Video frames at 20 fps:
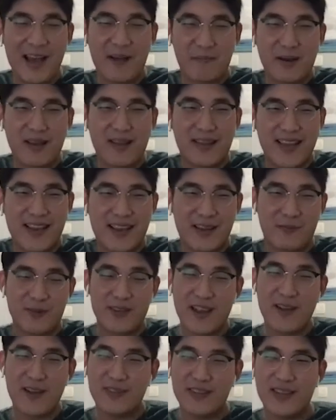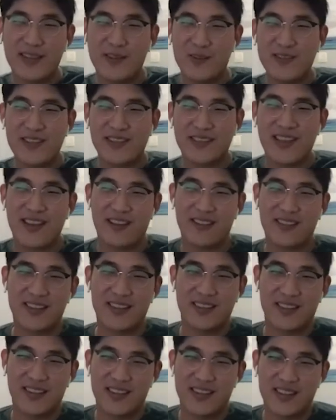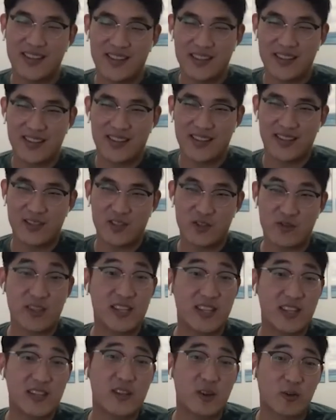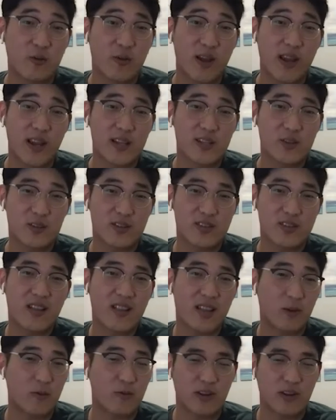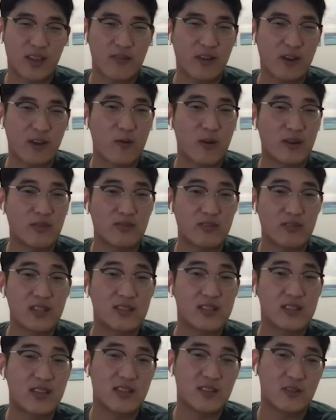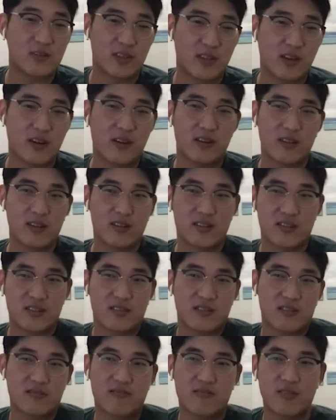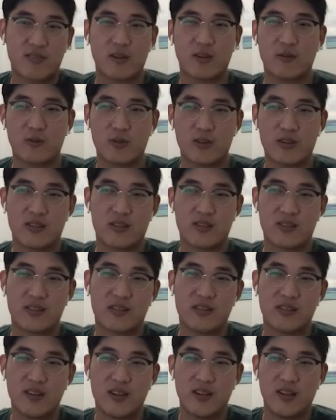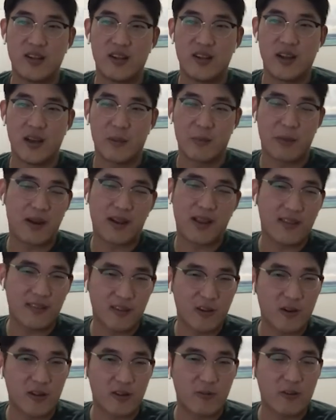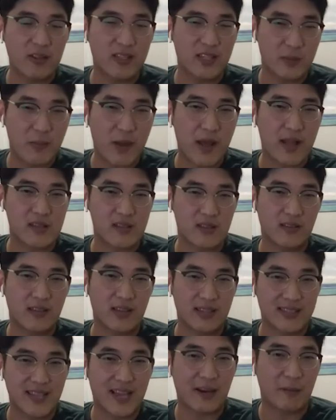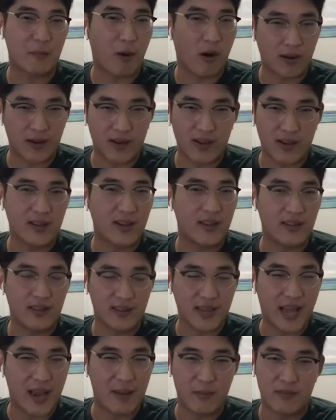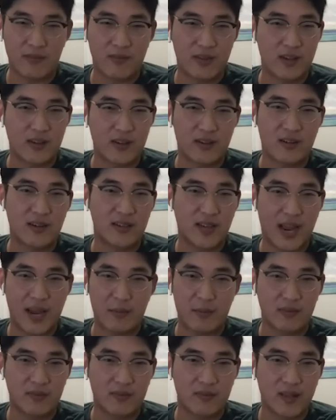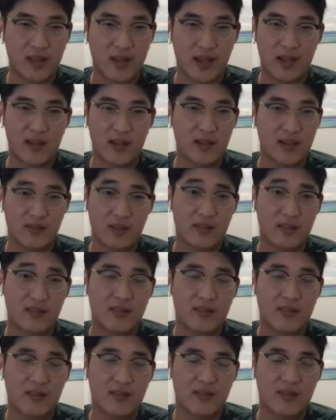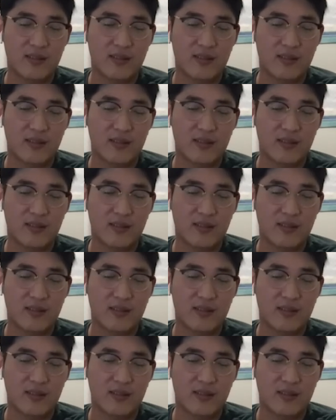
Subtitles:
yeah, but yeah, we're definitely using that in a strategic way. So it's not like we're giving away free seats. It's just we're. But again, it really depends on the exact market and the time of year and time of day, even.